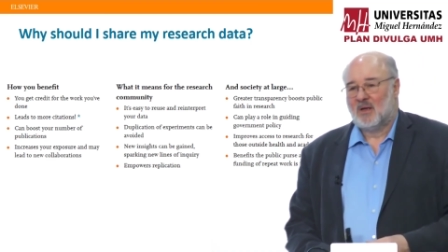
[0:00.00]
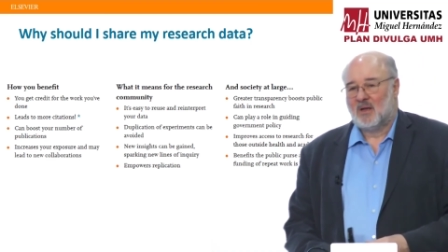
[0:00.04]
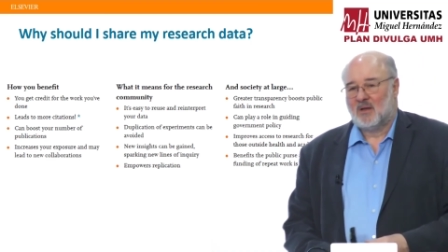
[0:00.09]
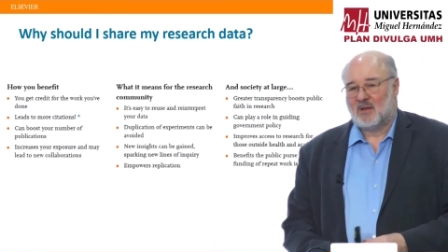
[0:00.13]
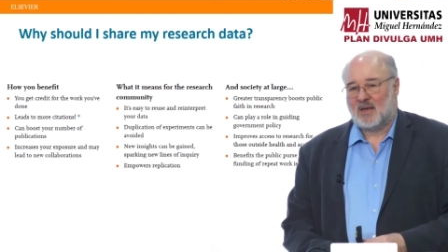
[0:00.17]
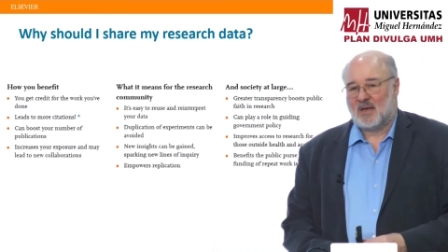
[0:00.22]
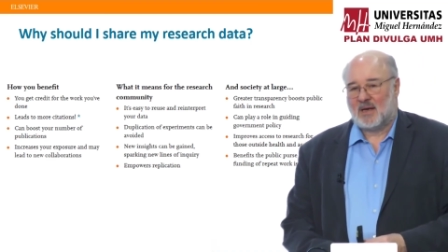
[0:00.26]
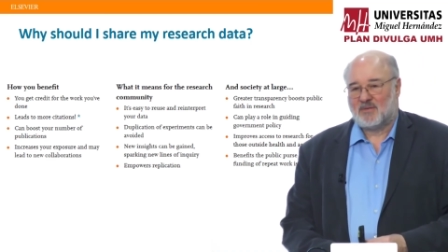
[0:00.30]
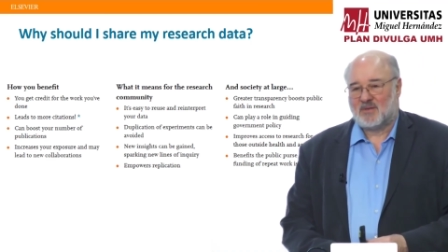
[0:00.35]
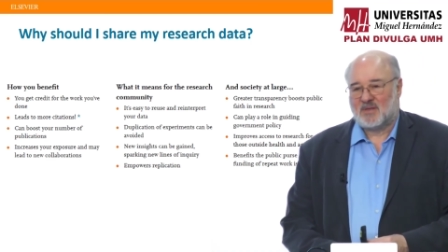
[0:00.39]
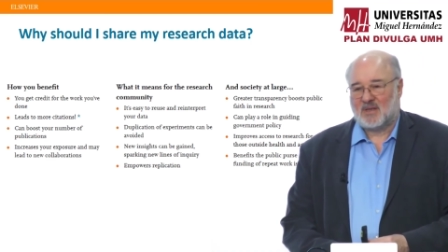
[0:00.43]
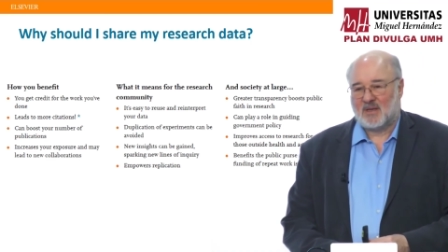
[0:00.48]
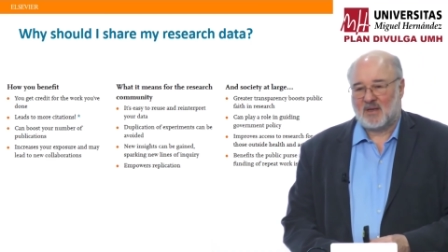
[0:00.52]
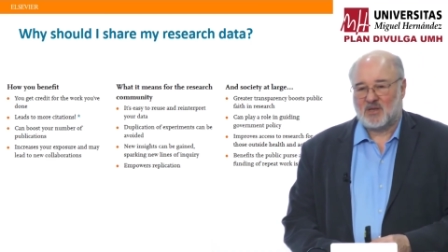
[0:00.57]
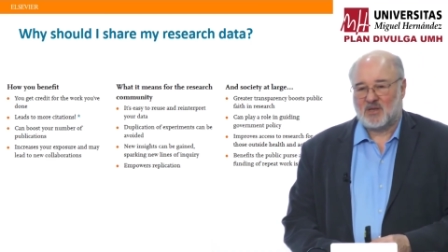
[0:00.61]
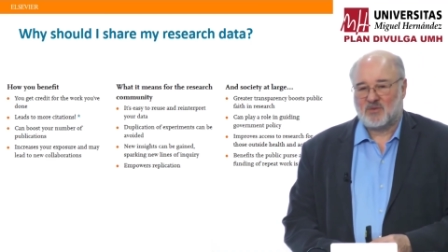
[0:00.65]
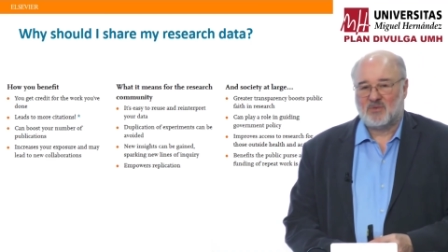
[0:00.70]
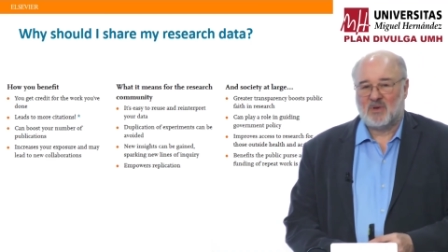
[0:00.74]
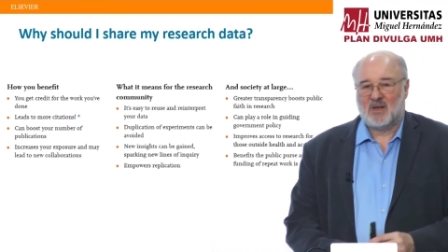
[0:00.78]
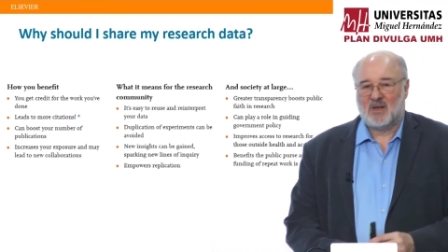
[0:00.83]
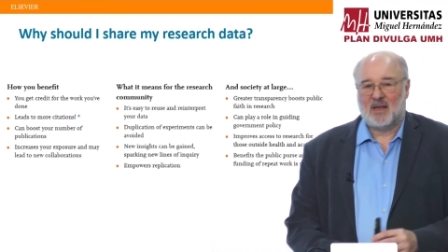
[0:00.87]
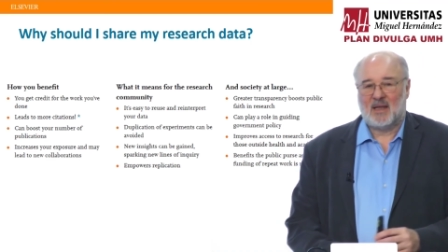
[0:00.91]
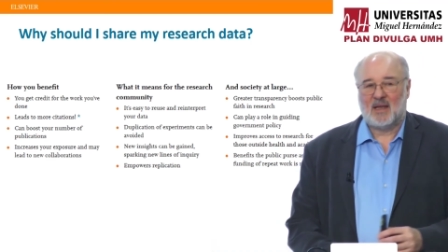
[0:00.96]
that everything is
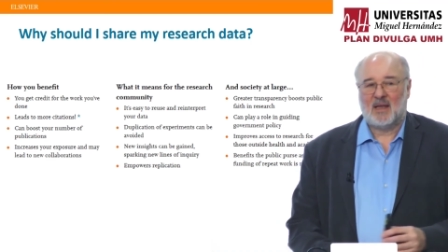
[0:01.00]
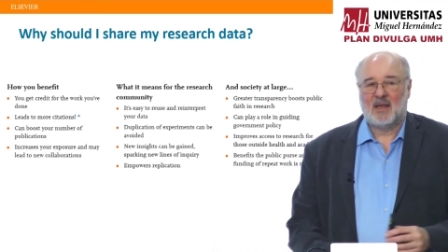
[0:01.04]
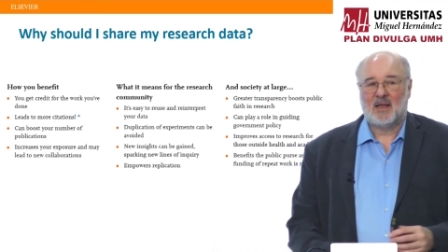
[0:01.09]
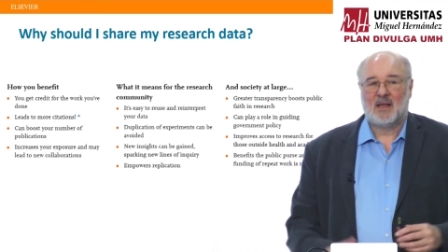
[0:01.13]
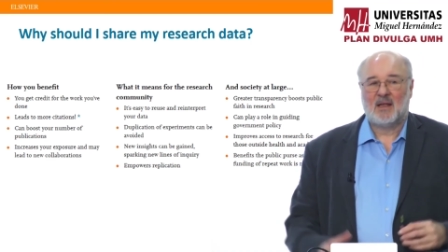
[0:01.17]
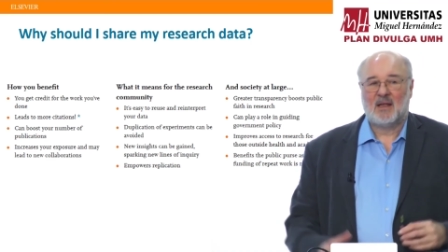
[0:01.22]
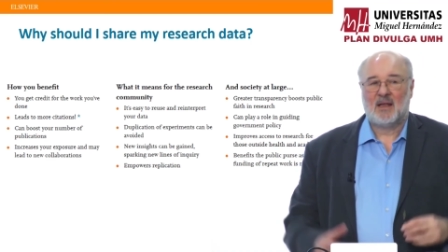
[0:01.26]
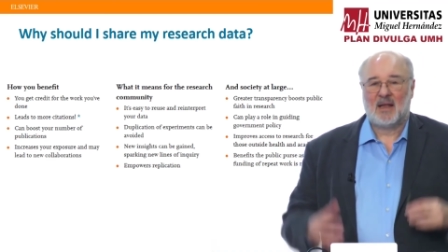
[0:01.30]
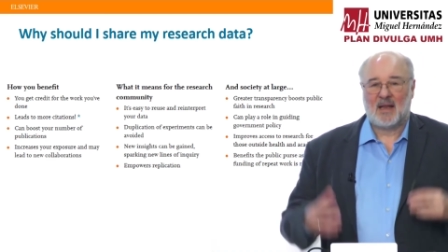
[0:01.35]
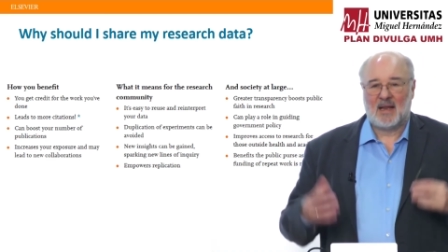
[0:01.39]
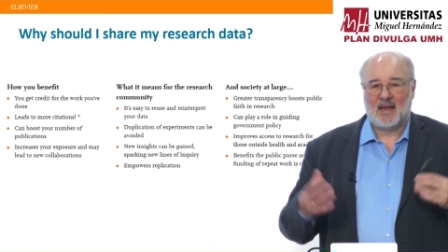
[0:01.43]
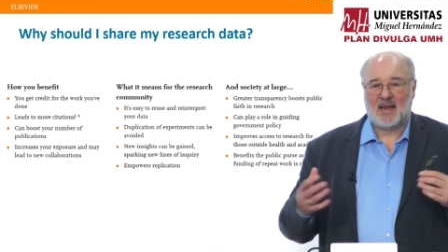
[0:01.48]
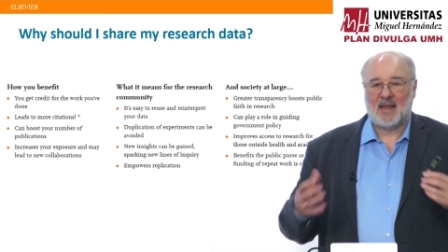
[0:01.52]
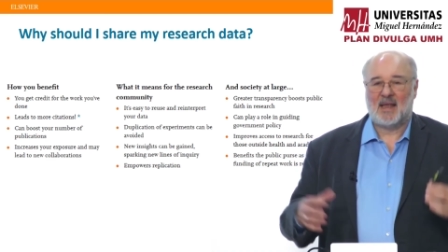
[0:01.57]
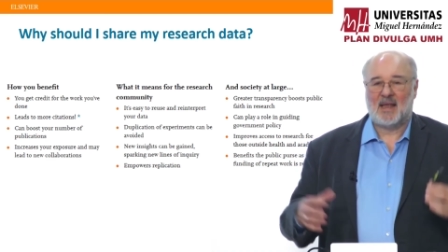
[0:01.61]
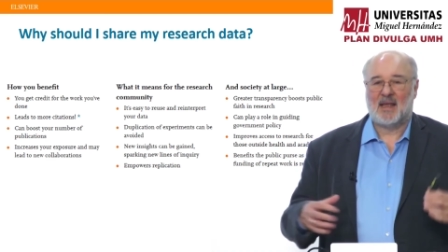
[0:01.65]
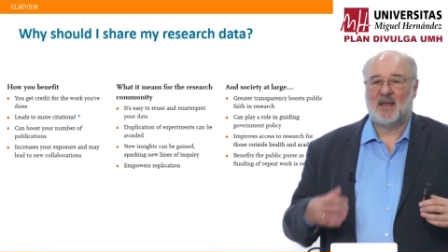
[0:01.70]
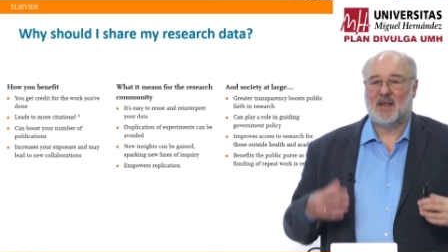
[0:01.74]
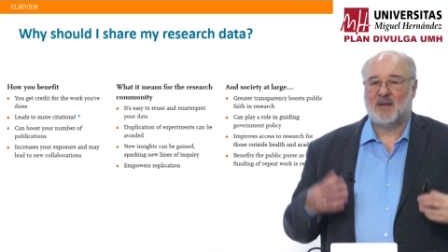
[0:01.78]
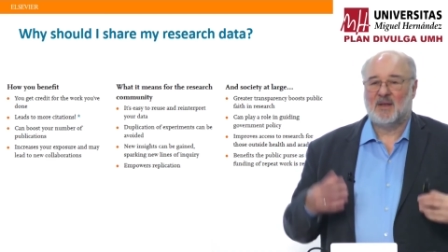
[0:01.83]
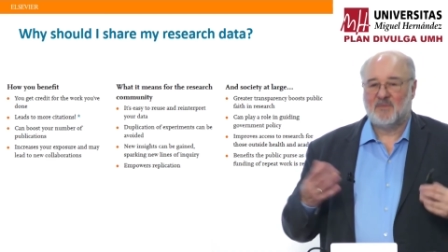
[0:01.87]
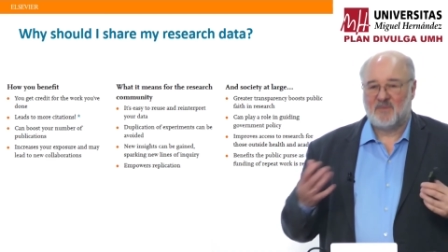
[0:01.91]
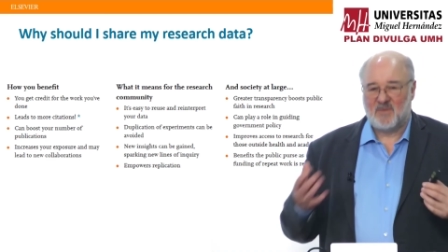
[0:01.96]
really
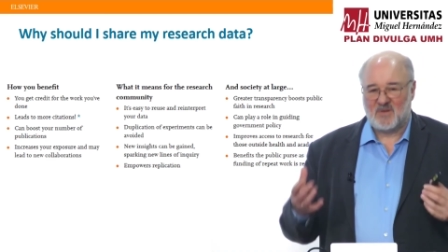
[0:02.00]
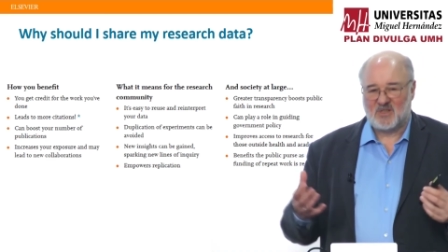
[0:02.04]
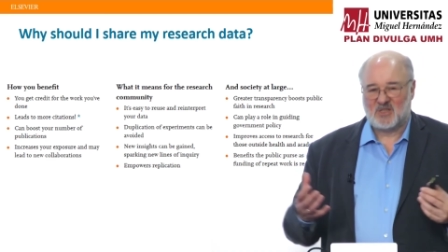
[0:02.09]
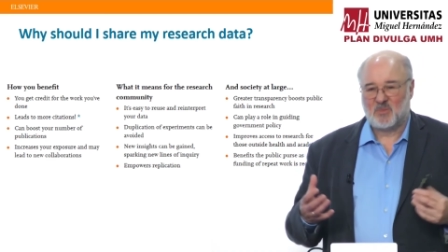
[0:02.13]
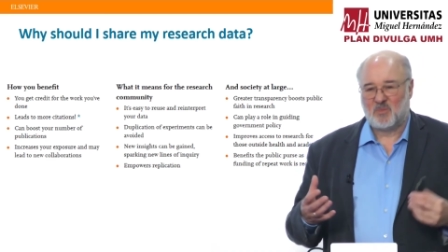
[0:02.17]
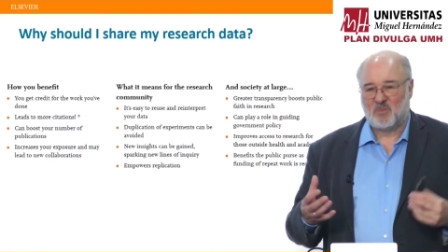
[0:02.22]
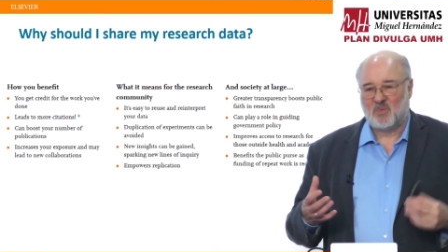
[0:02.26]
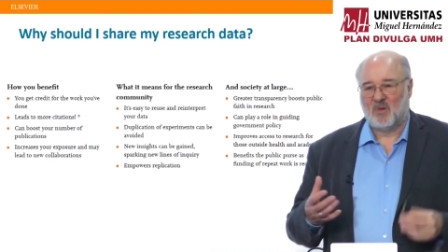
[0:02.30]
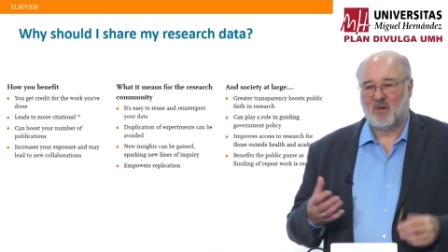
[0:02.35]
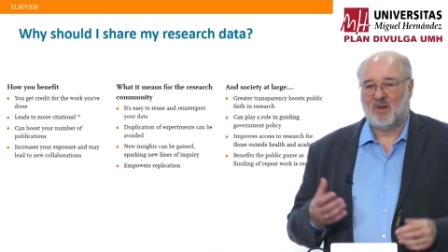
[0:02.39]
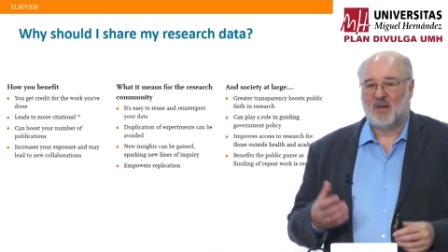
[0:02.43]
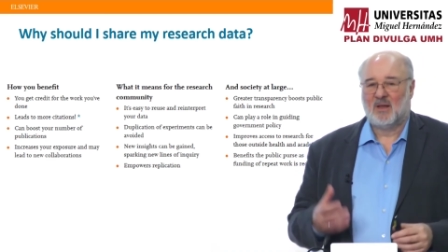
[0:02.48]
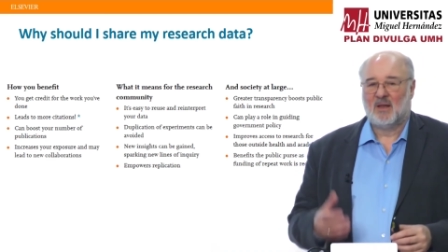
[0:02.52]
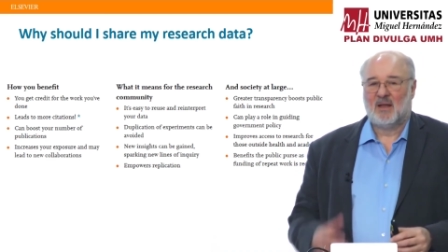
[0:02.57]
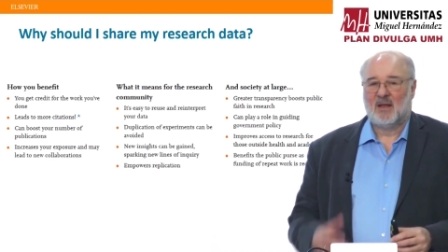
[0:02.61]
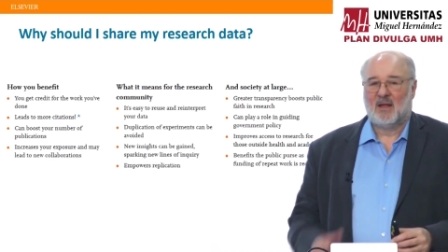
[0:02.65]
clear, visible,